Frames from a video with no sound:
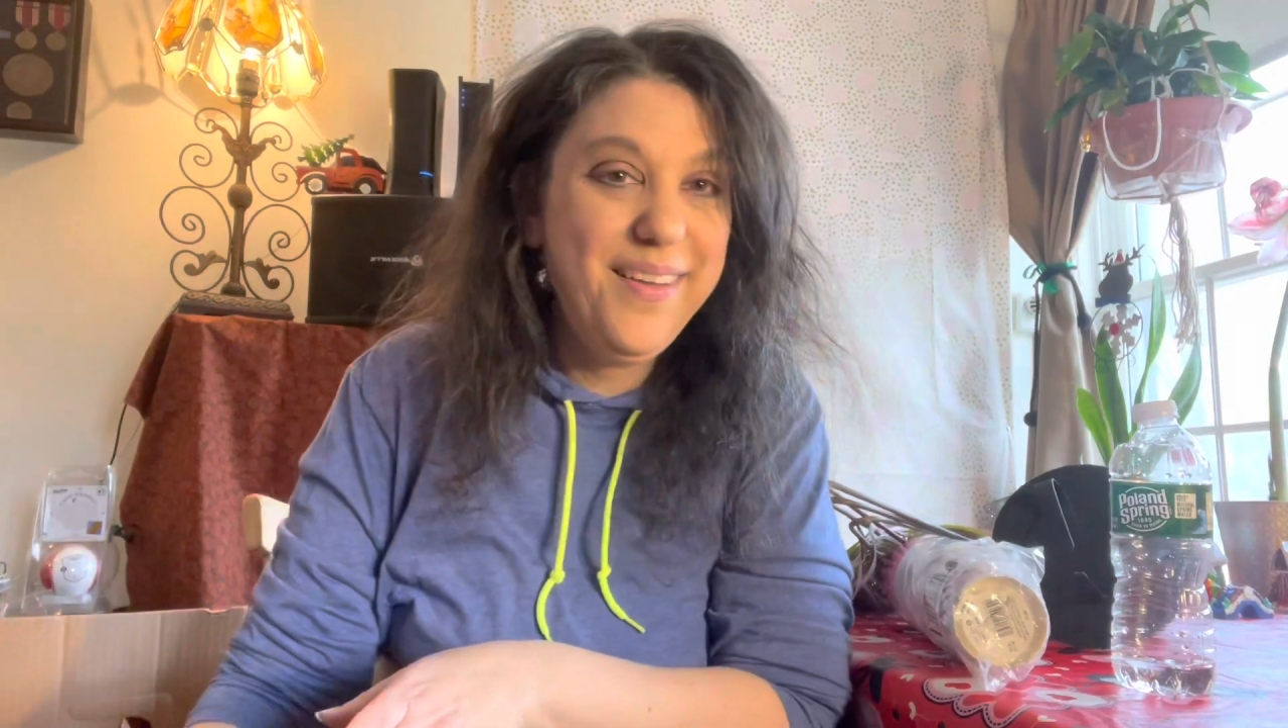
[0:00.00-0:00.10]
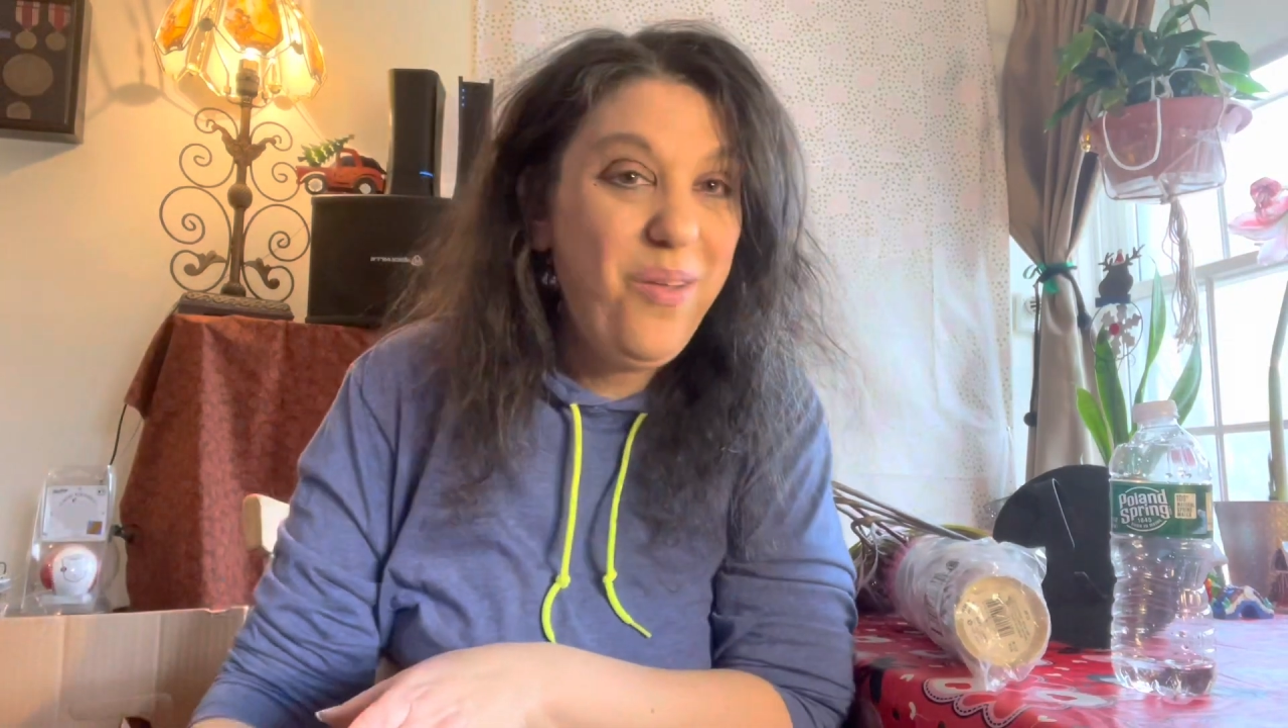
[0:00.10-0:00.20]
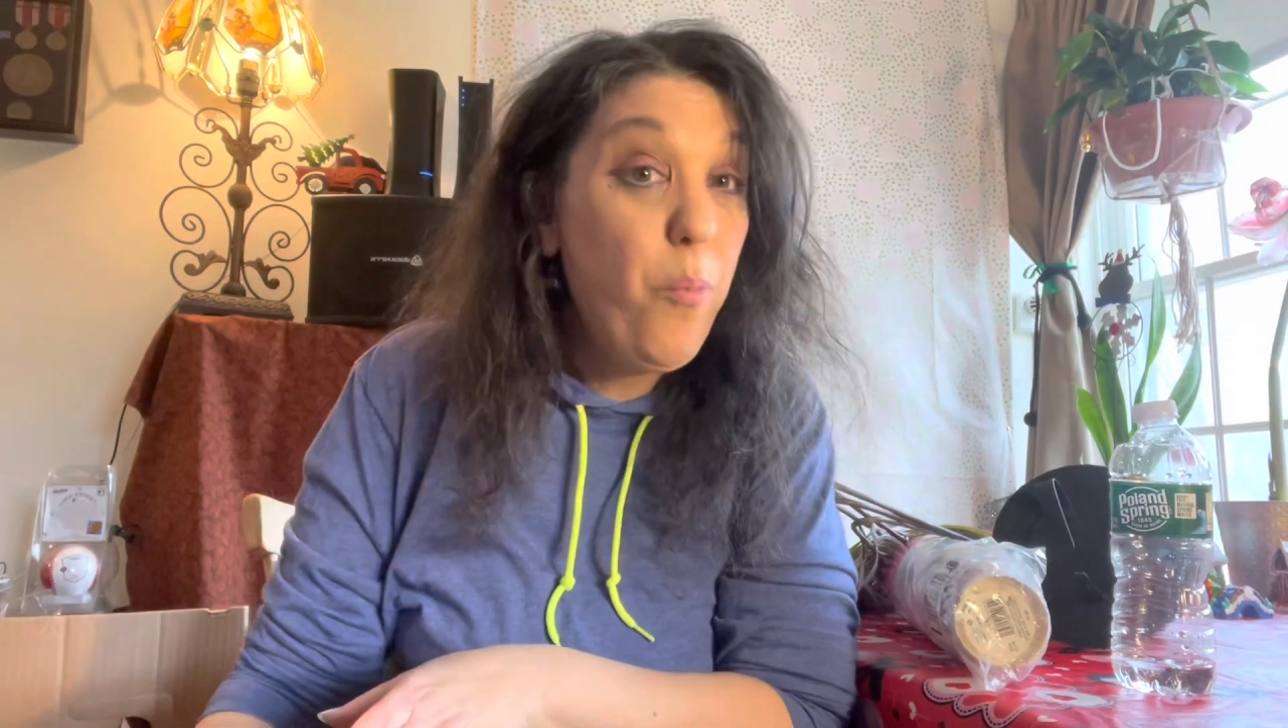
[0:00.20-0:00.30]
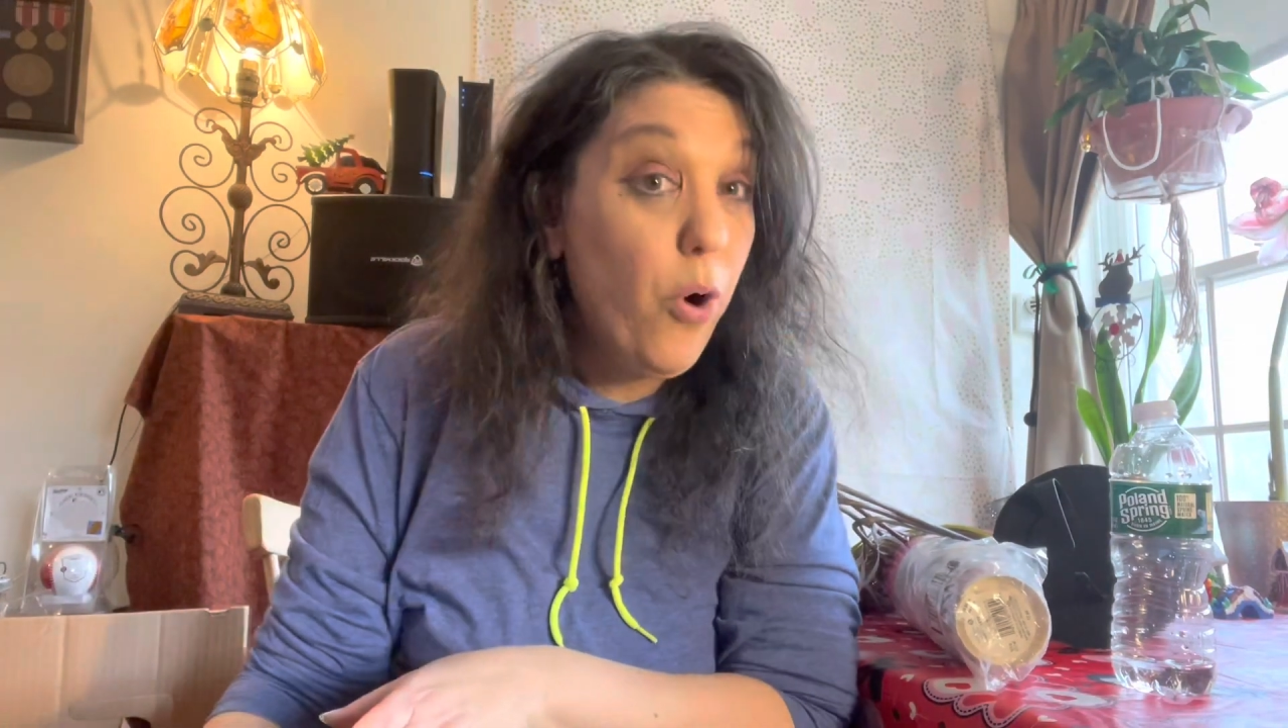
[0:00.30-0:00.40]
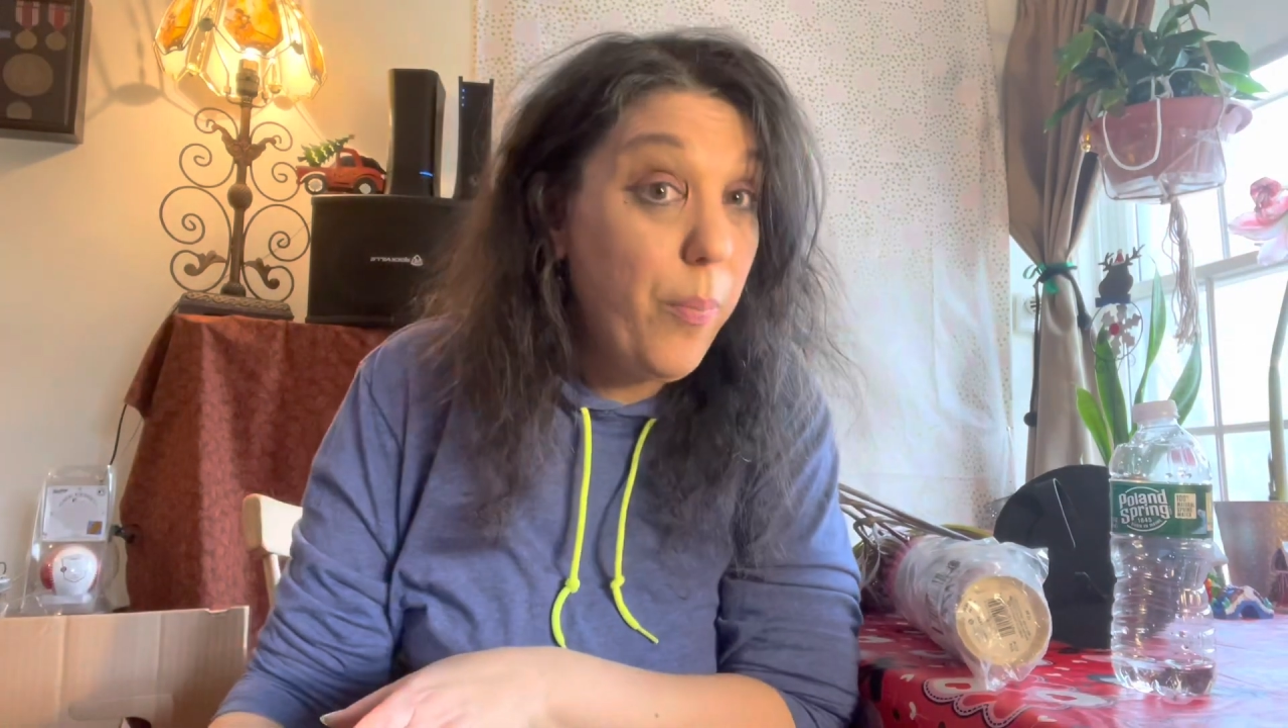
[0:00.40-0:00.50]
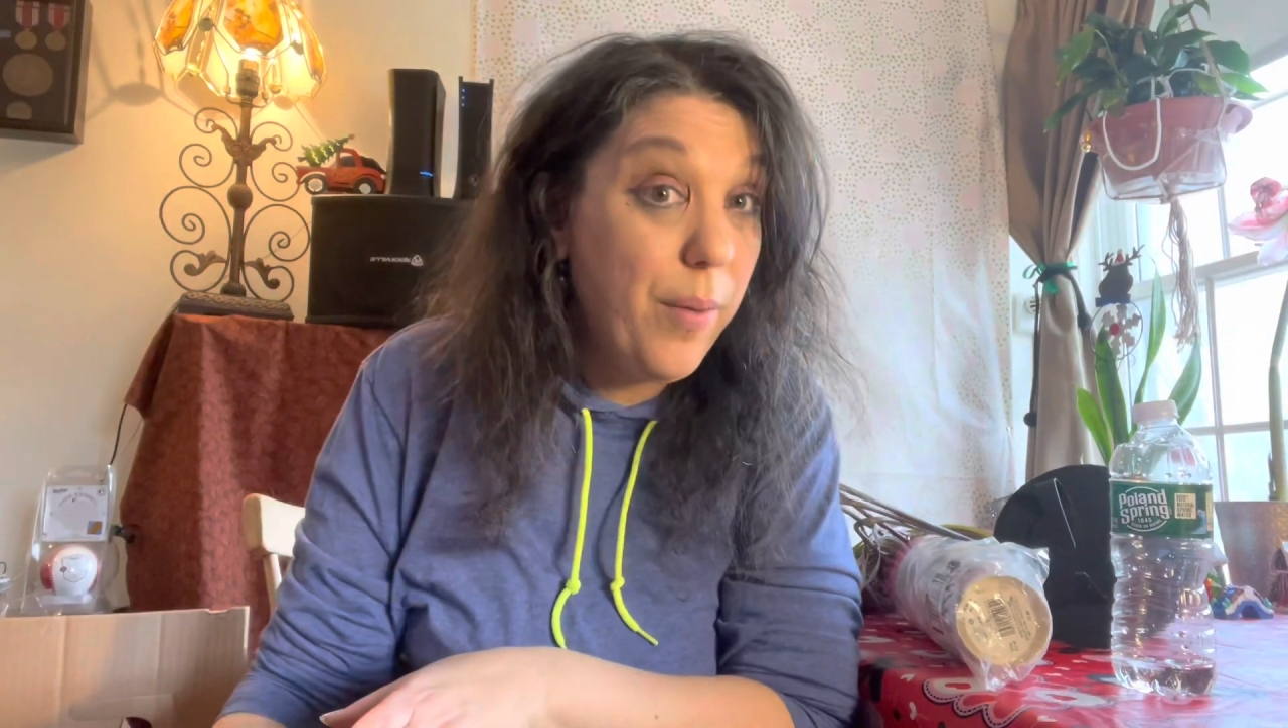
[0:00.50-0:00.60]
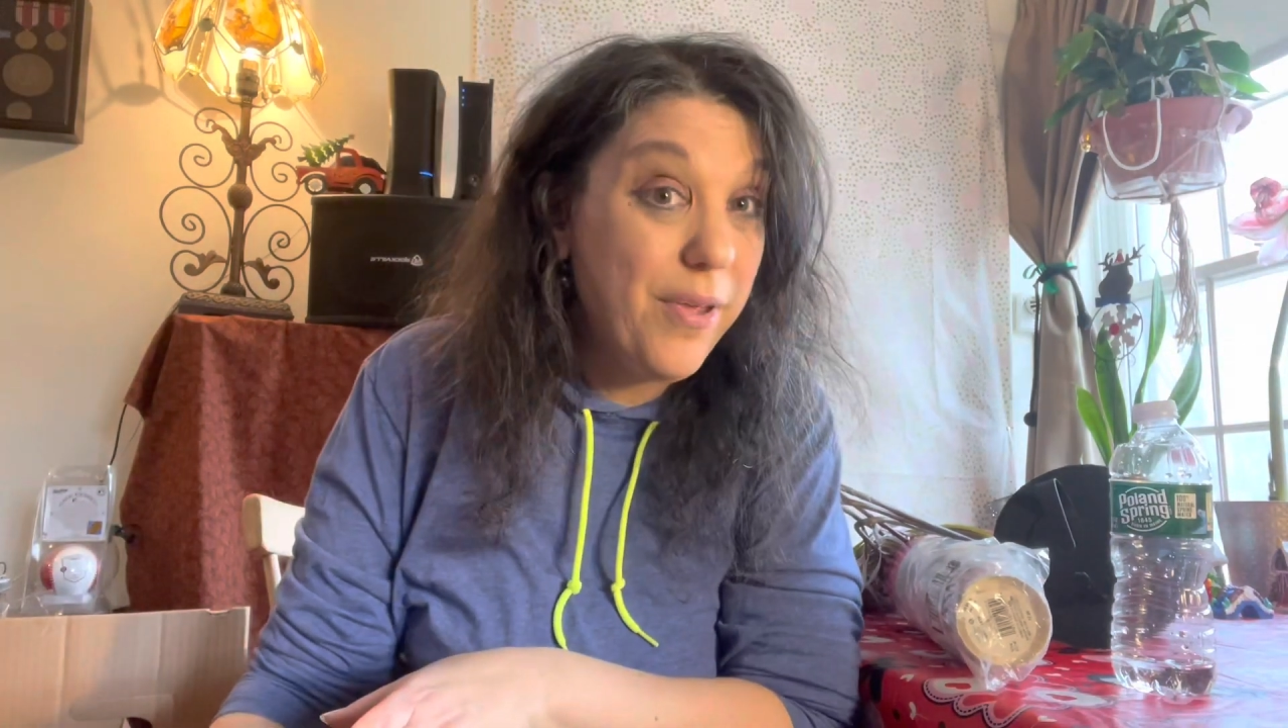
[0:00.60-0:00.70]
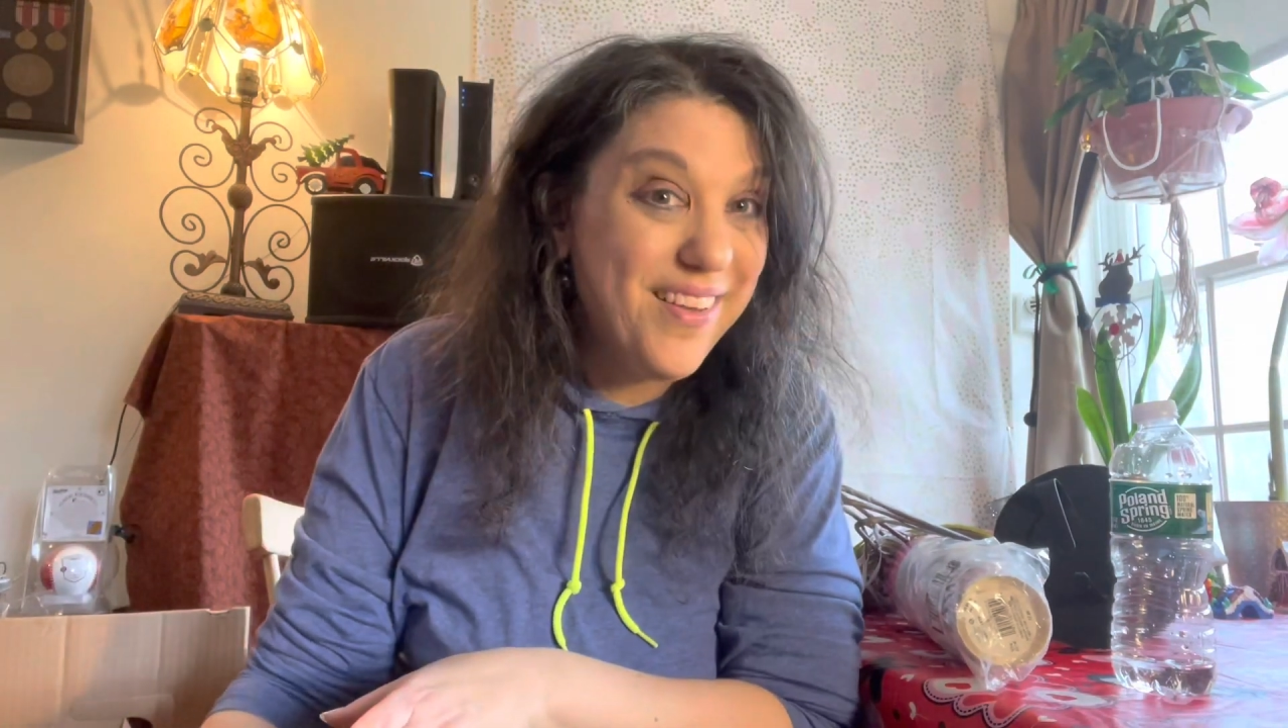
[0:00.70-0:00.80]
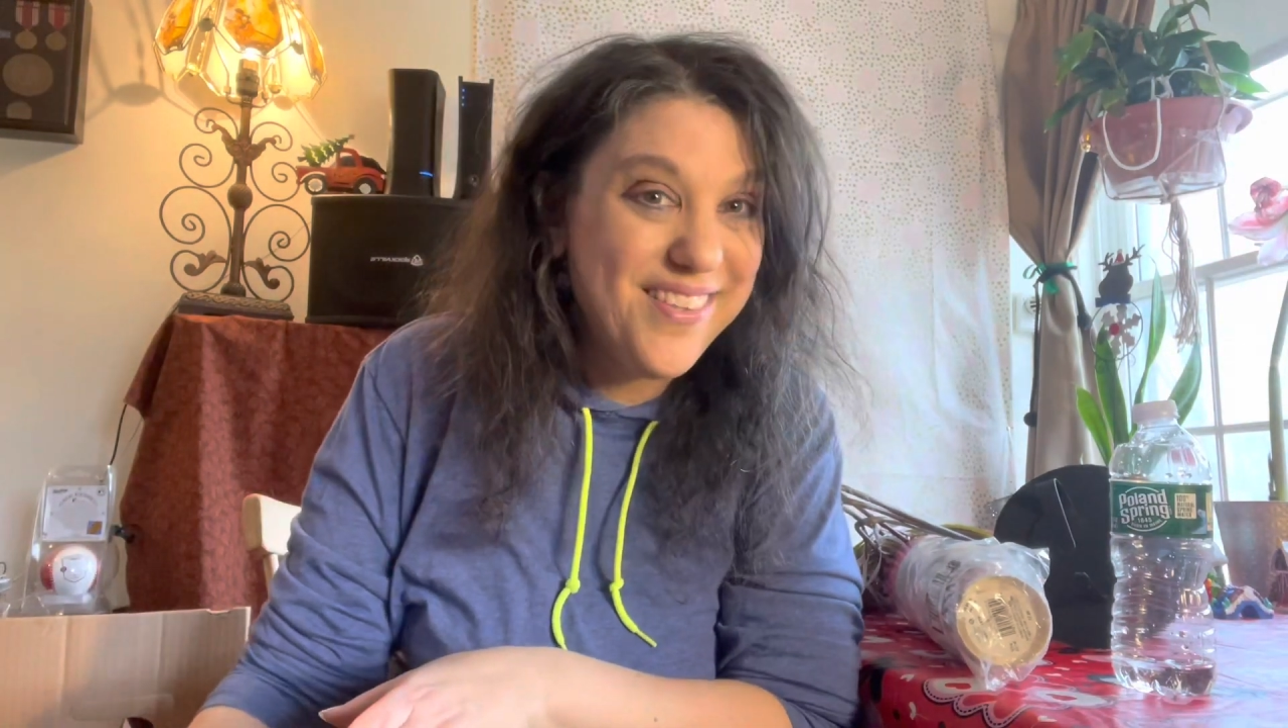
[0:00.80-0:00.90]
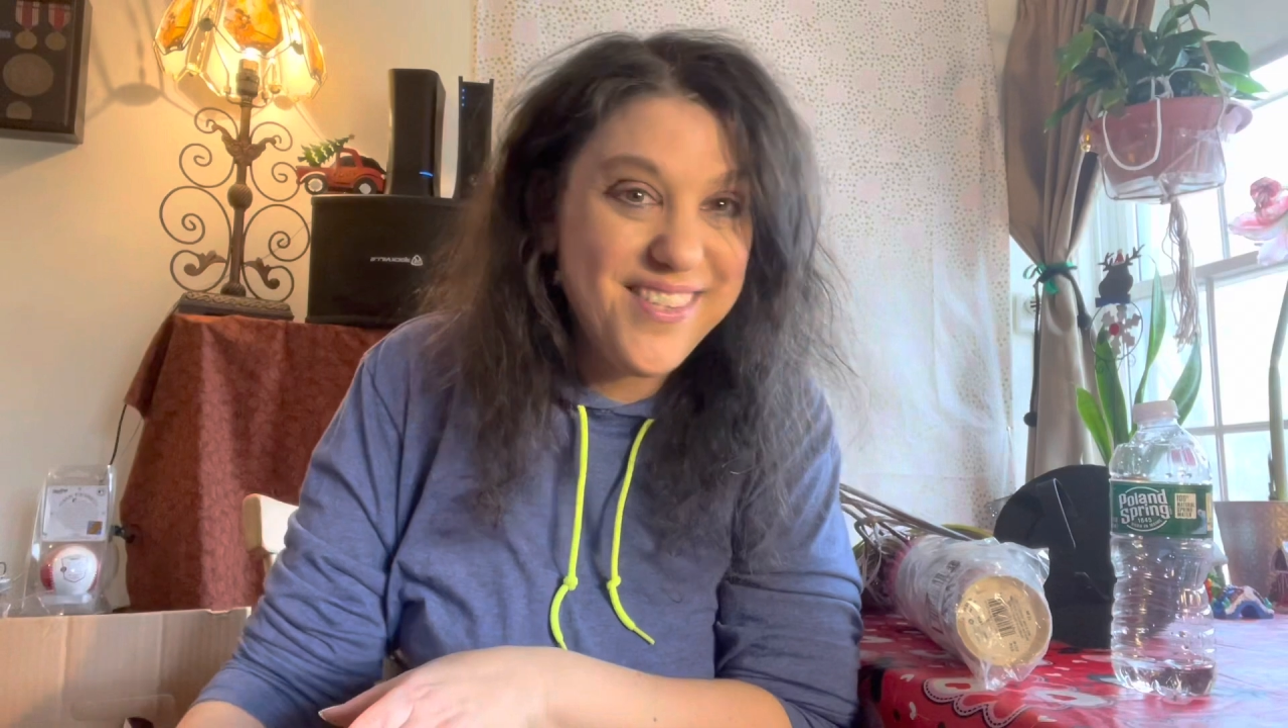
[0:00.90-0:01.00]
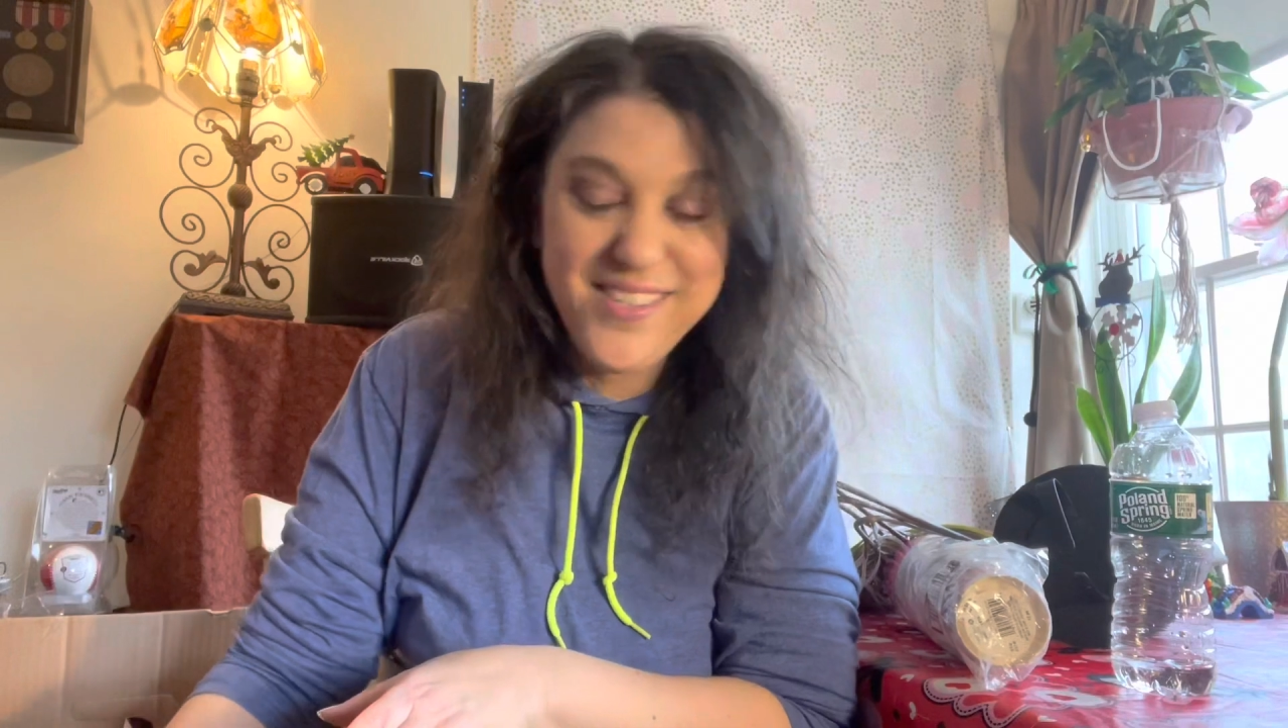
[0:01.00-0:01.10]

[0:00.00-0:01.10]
More pumpkins.